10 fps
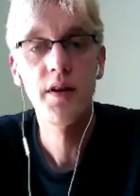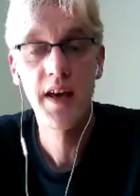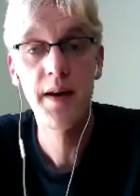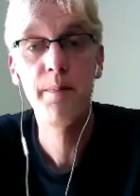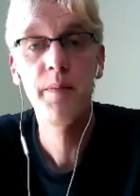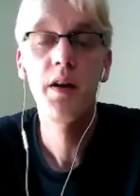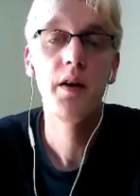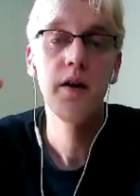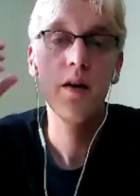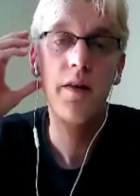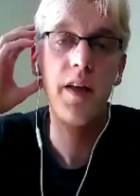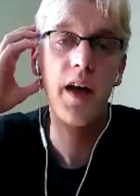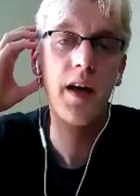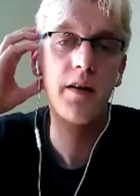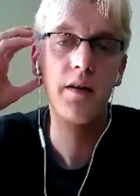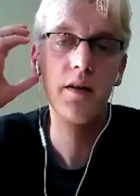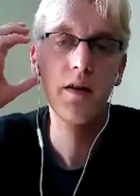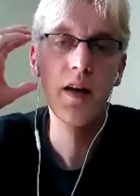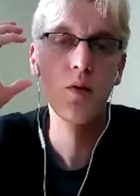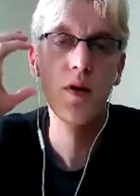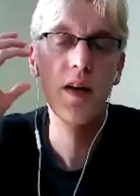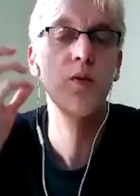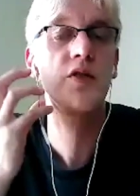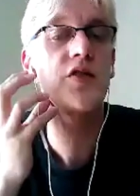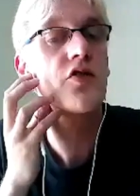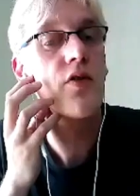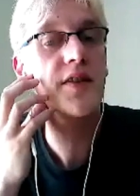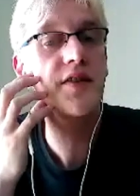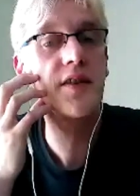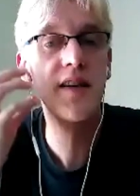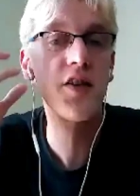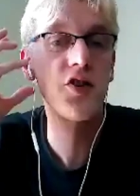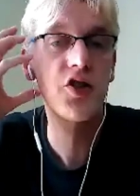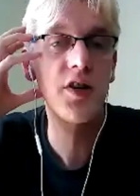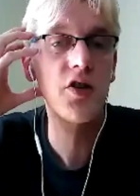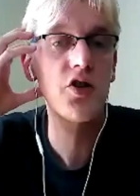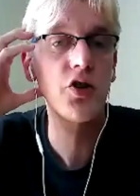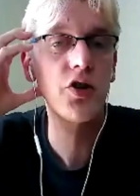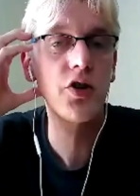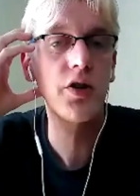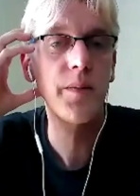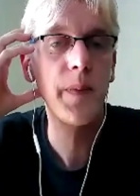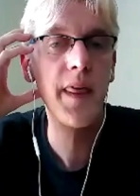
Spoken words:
him that it was stress and tension in the jaw